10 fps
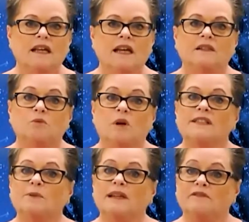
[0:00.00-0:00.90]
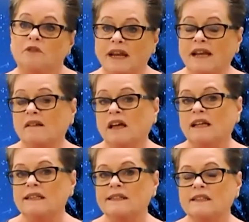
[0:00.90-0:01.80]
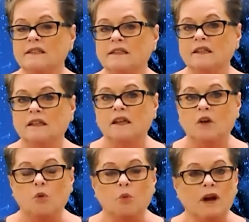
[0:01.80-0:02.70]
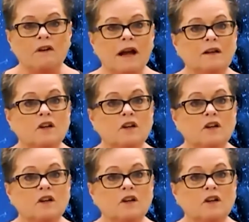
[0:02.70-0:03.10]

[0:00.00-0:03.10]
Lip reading: And once we have recognized where our